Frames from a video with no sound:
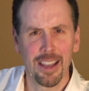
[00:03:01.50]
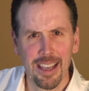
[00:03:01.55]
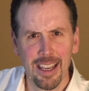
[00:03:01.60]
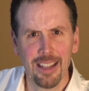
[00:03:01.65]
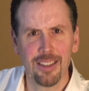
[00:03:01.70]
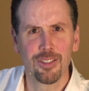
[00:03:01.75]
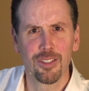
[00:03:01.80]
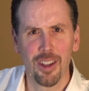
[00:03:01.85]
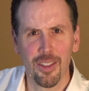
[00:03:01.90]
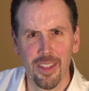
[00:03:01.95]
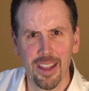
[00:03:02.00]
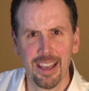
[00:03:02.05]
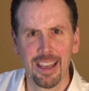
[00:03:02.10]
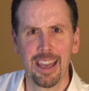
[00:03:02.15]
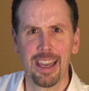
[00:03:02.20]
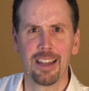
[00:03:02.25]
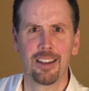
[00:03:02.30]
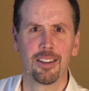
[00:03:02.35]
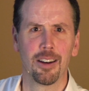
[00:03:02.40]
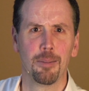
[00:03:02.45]
the keys to the
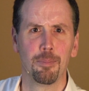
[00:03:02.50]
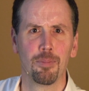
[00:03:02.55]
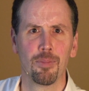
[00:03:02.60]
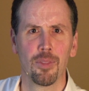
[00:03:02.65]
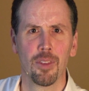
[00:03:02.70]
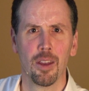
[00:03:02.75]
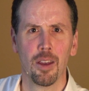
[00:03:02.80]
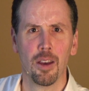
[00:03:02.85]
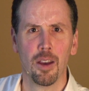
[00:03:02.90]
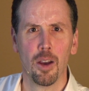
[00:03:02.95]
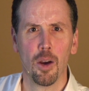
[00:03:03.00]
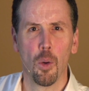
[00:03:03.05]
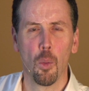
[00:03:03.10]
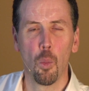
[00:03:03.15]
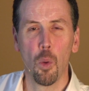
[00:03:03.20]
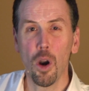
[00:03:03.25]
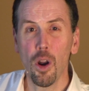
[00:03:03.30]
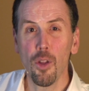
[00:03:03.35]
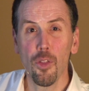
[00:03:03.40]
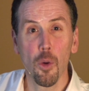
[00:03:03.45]
kingdom.
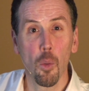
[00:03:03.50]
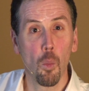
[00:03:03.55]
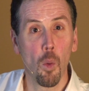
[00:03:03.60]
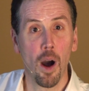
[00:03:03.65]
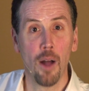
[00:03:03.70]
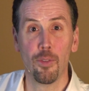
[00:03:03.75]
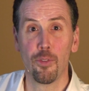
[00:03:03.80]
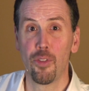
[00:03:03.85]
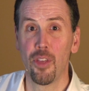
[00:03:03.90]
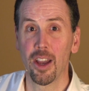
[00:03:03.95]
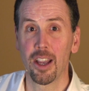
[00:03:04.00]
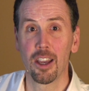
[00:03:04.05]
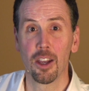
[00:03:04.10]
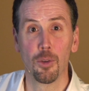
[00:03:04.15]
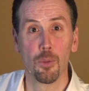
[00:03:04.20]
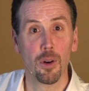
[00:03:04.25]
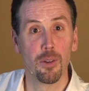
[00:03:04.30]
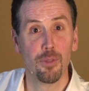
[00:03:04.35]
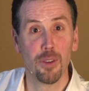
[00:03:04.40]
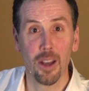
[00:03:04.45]
We're the ones that
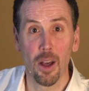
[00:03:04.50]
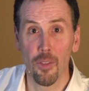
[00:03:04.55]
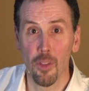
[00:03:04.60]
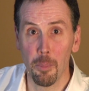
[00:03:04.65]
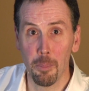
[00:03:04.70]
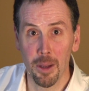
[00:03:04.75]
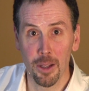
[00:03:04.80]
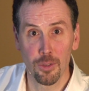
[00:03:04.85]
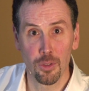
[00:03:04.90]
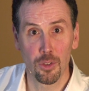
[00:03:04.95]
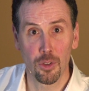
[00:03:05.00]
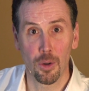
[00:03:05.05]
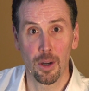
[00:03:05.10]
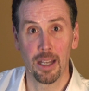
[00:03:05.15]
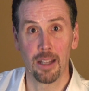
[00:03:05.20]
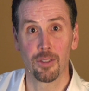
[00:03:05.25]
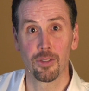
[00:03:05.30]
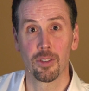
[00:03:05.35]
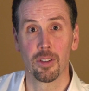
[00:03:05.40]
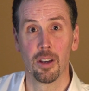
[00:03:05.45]
can reveal the
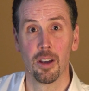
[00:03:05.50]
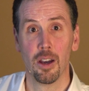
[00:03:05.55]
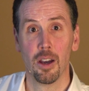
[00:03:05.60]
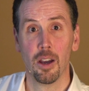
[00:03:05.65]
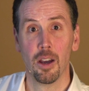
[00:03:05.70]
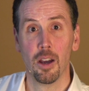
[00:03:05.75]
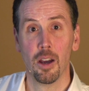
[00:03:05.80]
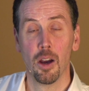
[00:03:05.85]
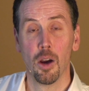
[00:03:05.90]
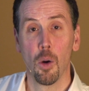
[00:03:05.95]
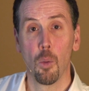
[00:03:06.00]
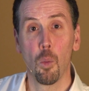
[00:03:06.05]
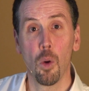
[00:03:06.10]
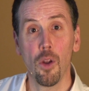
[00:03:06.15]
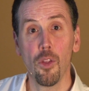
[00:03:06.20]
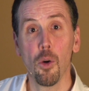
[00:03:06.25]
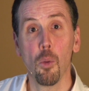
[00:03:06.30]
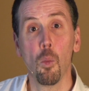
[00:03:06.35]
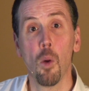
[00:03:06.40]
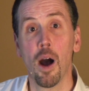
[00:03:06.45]
mysteries.
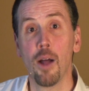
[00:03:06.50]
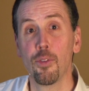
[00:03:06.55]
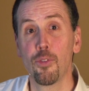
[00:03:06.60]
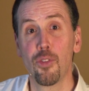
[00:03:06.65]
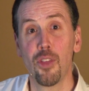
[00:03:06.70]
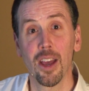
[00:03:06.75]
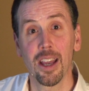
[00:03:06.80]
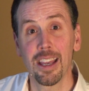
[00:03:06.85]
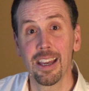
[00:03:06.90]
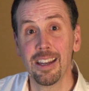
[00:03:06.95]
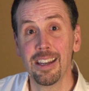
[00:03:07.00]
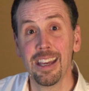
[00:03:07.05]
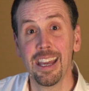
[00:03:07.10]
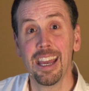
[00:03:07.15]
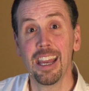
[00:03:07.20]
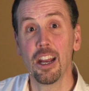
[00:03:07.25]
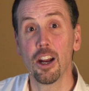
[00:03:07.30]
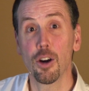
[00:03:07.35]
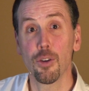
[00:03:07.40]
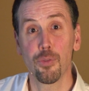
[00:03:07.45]
We're the ones that can
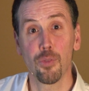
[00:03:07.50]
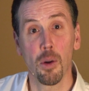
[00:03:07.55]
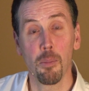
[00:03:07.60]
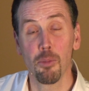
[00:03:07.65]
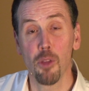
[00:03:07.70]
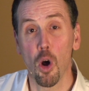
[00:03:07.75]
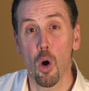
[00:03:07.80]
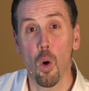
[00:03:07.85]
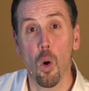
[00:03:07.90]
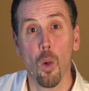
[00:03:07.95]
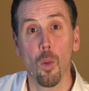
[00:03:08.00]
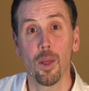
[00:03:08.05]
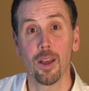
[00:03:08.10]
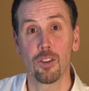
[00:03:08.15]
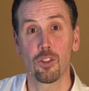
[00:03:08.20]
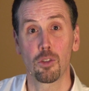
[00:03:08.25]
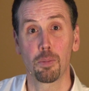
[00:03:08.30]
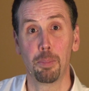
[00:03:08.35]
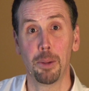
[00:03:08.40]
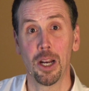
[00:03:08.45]
hear from the Holy
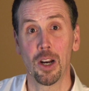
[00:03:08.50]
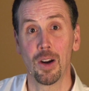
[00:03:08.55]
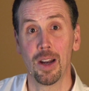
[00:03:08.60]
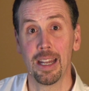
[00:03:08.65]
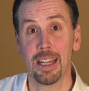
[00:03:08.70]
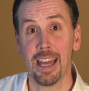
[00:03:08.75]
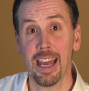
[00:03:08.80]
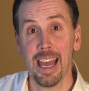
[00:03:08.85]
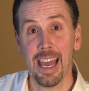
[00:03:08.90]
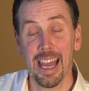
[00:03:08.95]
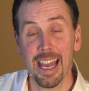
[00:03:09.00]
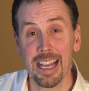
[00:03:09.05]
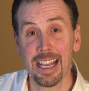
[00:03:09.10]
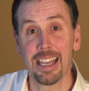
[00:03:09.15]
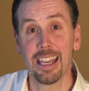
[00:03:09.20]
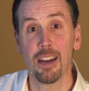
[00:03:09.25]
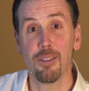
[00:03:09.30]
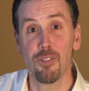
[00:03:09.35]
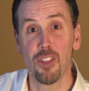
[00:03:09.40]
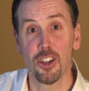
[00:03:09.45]
Spirit and
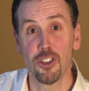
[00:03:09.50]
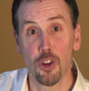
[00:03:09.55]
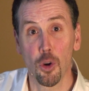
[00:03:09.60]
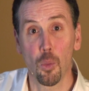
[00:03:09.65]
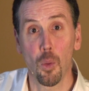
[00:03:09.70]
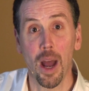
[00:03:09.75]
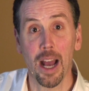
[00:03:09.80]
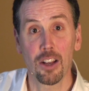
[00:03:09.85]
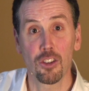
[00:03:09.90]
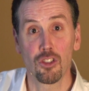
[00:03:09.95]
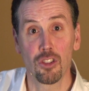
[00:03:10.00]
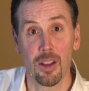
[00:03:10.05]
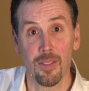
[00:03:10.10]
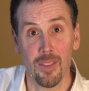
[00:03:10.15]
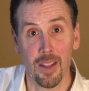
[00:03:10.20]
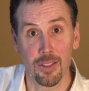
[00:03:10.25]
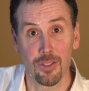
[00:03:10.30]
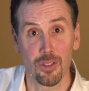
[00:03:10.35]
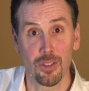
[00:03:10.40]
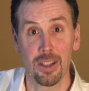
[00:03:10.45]
give the direction
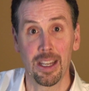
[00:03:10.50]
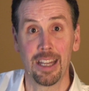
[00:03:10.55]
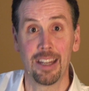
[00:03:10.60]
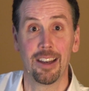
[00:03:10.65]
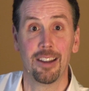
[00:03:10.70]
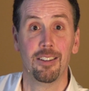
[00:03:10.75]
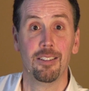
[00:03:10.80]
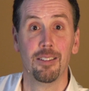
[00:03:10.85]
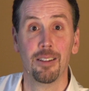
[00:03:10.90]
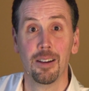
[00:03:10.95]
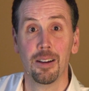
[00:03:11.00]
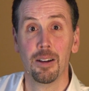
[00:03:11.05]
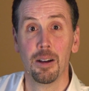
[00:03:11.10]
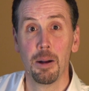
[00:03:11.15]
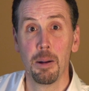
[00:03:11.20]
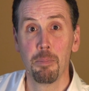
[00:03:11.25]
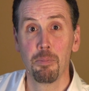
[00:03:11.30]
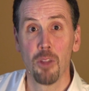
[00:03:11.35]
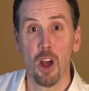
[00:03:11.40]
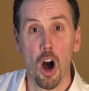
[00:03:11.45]
that's needed.
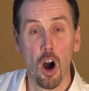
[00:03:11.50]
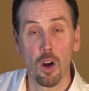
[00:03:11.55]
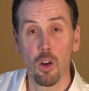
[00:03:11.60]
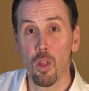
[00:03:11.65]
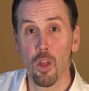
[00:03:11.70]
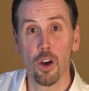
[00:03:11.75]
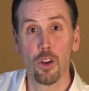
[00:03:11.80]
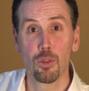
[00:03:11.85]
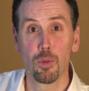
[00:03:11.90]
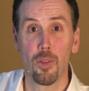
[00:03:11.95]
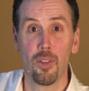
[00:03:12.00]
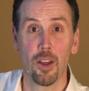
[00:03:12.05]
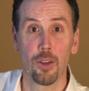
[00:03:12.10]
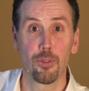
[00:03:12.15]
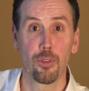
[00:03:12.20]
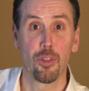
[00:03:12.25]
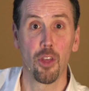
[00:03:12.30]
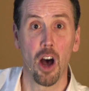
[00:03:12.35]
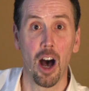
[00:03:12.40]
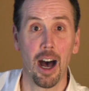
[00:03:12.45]
I'll close with
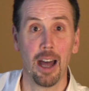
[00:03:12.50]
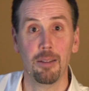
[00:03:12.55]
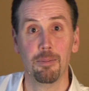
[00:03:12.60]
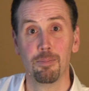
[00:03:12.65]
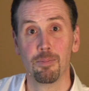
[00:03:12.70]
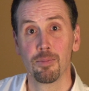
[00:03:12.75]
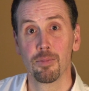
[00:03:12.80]
this thought.